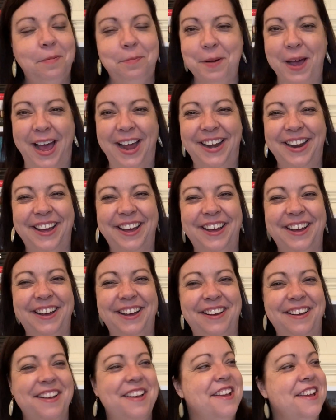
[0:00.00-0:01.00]
But
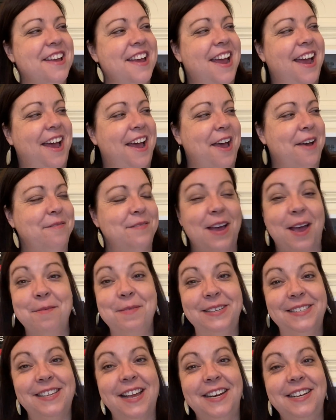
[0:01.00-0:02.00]
I'm
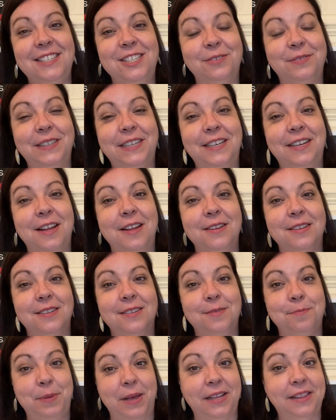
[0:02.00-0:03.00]
excited to
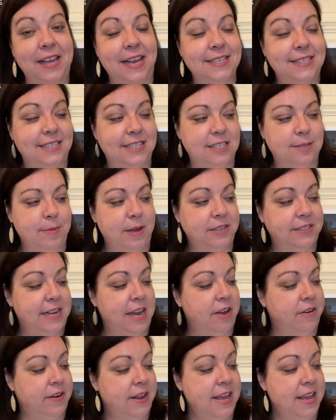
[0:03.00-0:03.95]
read Big Lies in a Small Town.